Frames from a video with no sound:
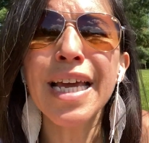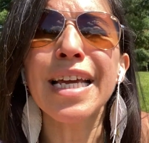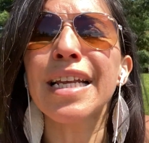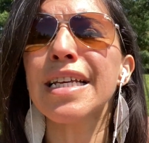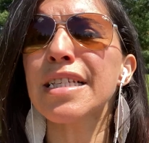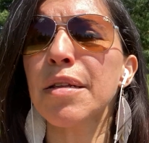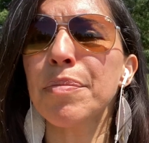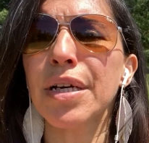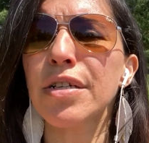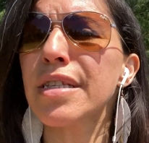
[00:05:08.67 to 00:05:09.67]
It isn't
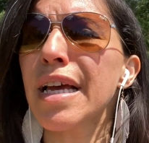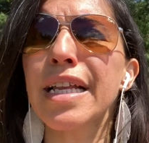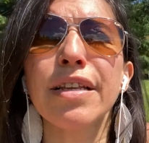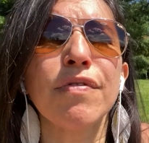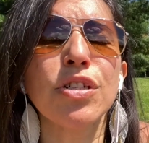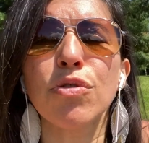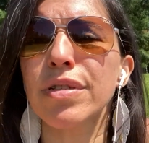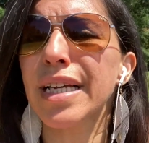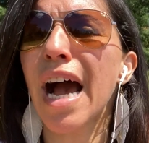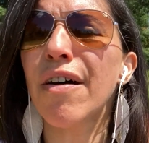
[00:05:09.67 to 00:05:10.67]
because
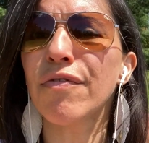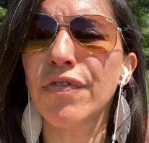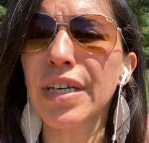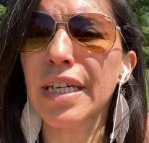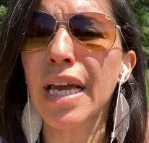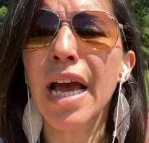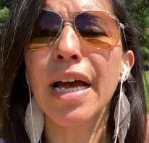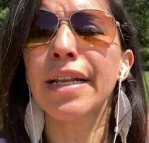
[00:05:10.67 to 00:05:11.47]
individuals got V,